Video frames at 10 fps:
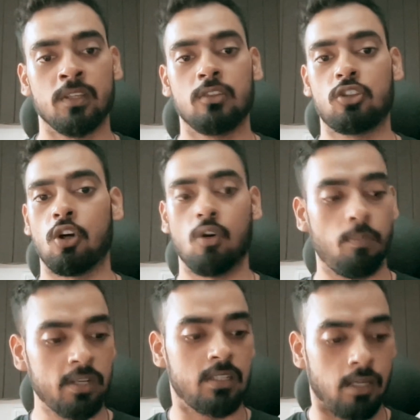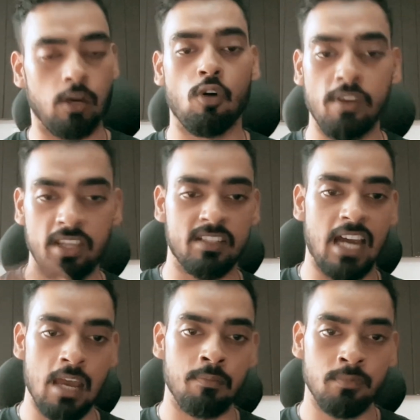So, but over the
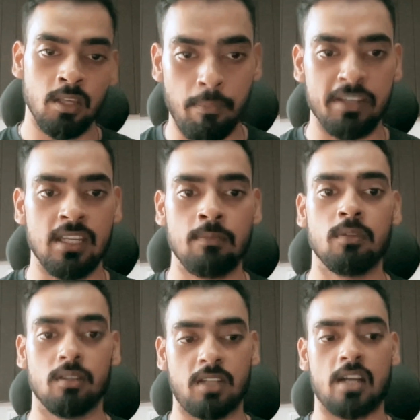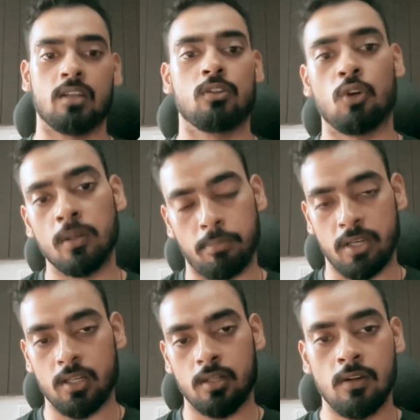time, my team started growing
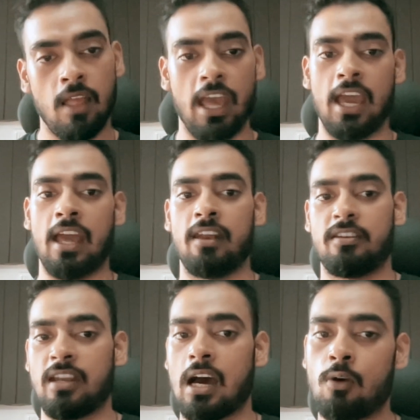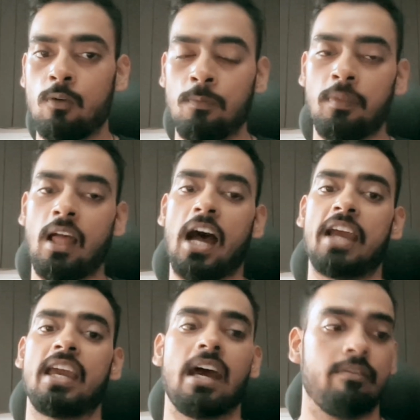bigger, and now I
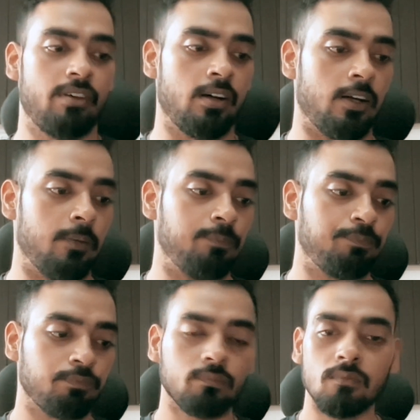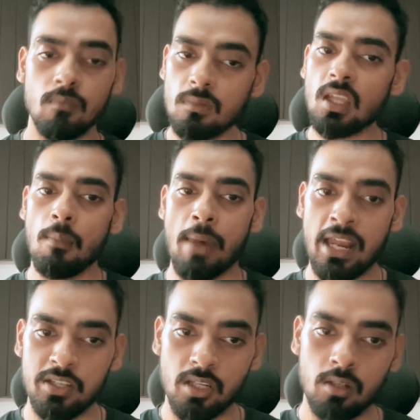have a
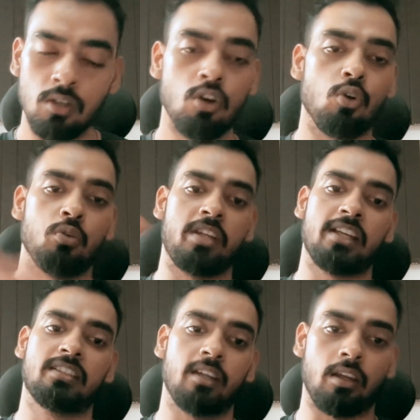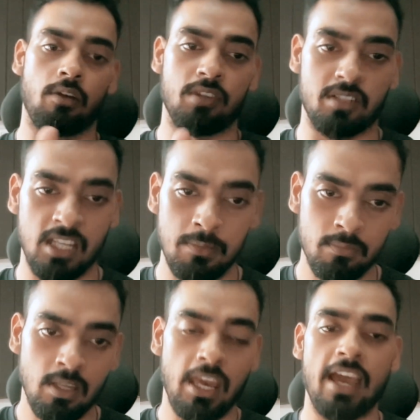manager who takes care of the
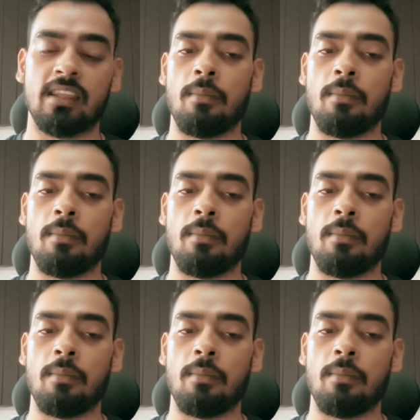team, and the